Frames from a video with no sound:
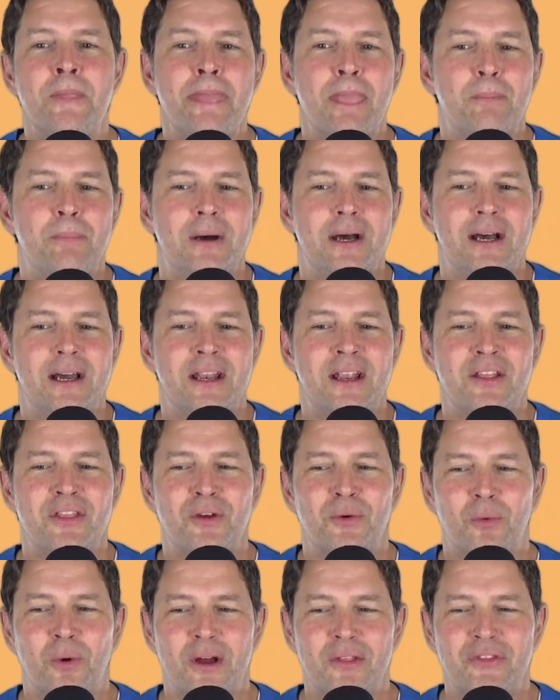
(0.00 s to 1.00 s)
But the
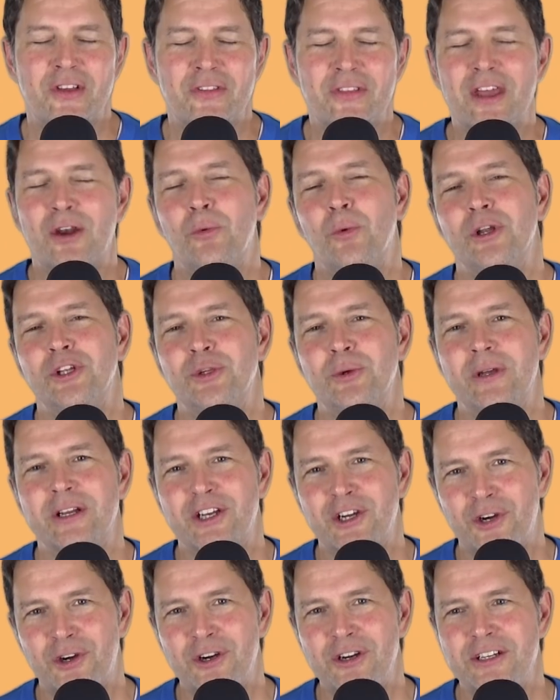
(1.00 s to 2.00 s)
one that I want to
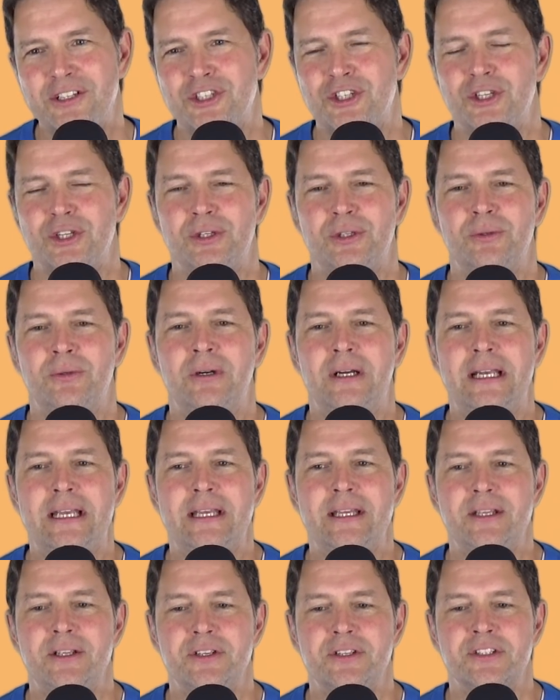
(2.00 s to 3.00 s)
encourage you
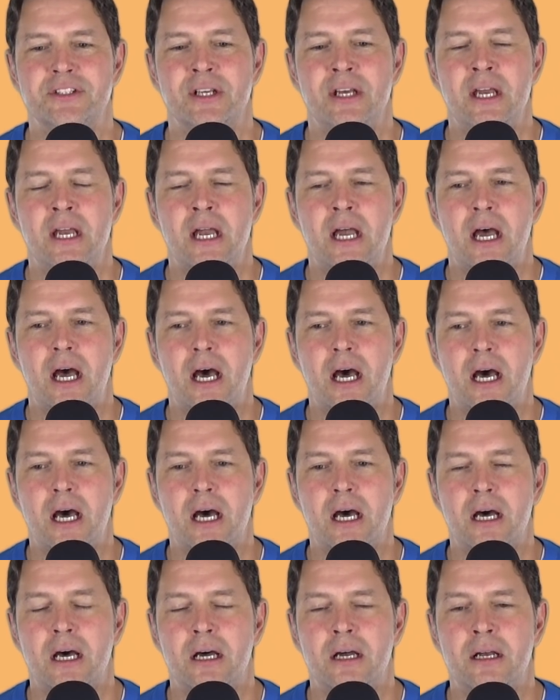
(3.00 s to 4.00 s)
is,
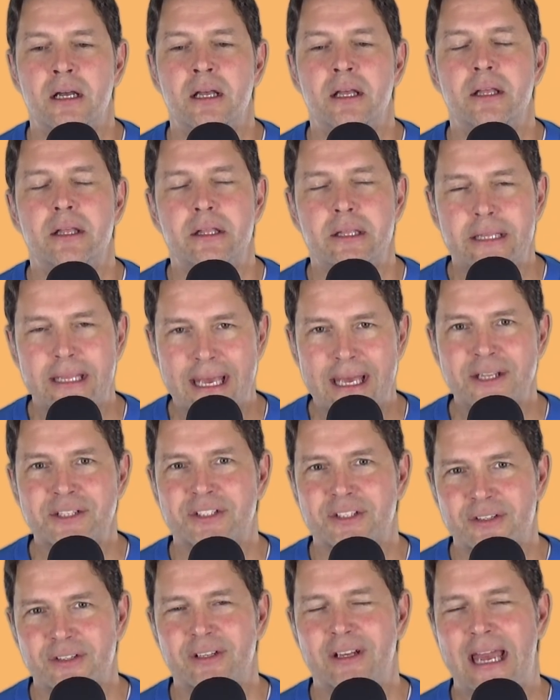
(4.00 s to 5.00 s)

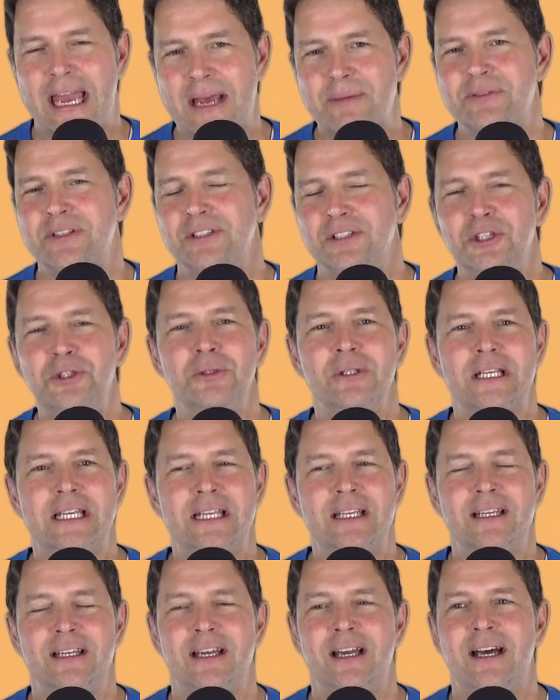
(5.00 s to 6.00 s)
yes, absolutely.